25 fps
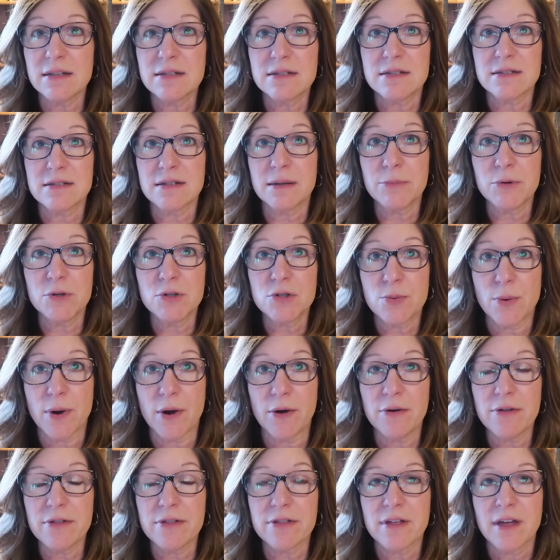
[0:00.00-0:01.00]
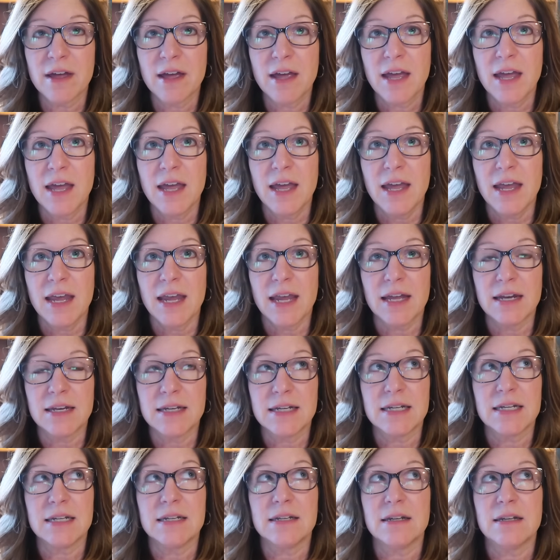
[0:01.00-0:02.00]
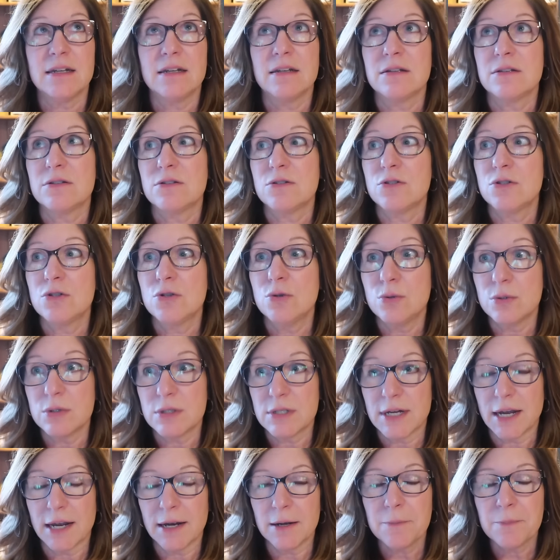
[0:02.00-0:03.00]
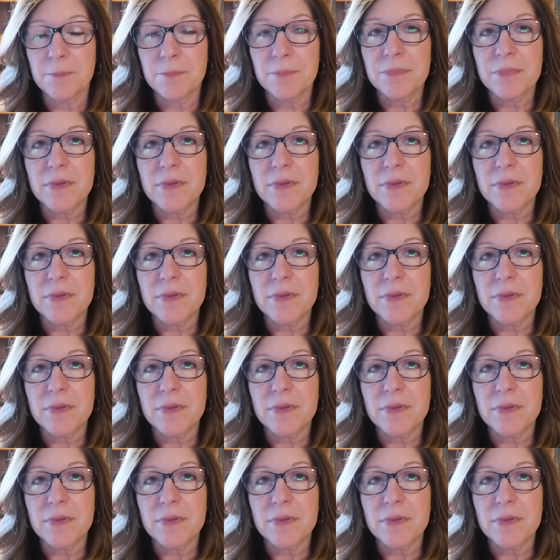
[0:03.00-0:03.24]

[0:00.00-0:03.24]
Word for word: is December 12th and it is Tuesday.